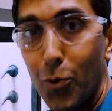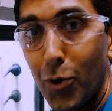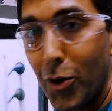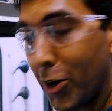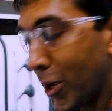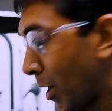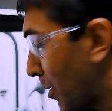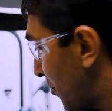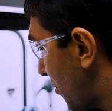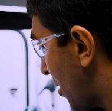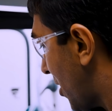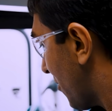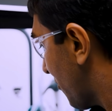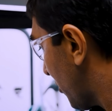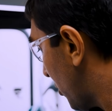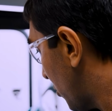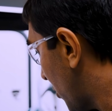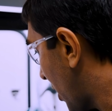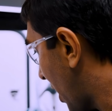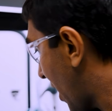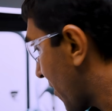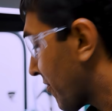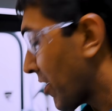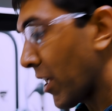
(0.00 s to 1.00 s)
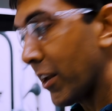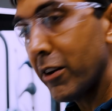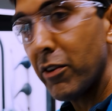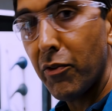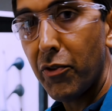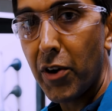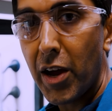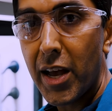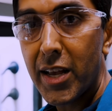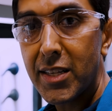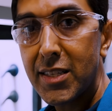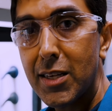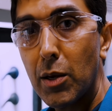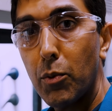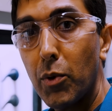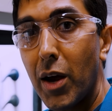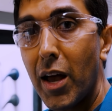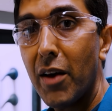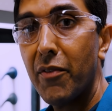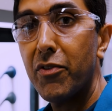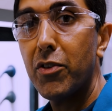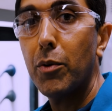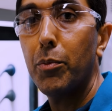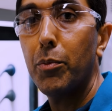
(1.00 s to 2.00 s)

will come off and we'll have that in a flask and we'll have